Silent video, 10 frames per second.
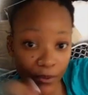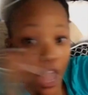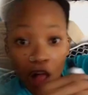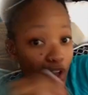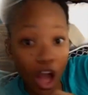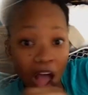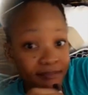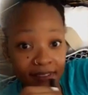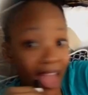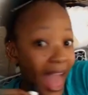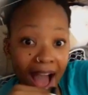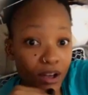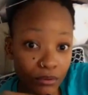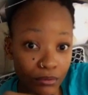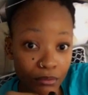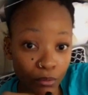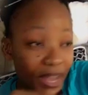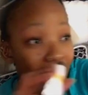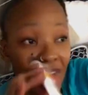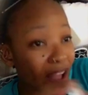all gone now. We
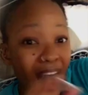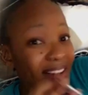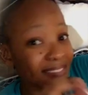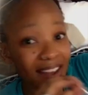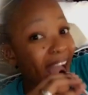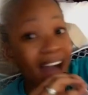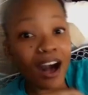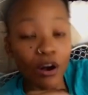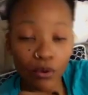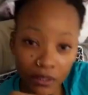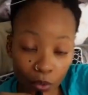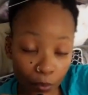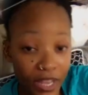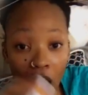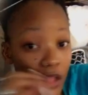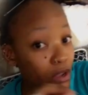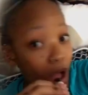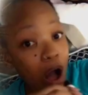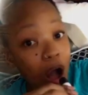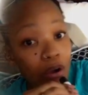all gone now. We all
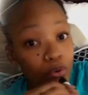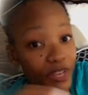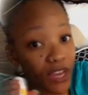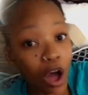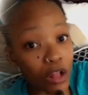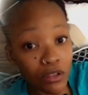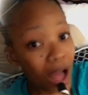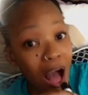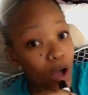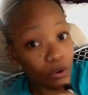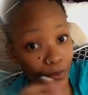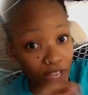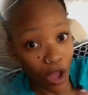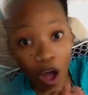gone, we all gone, we all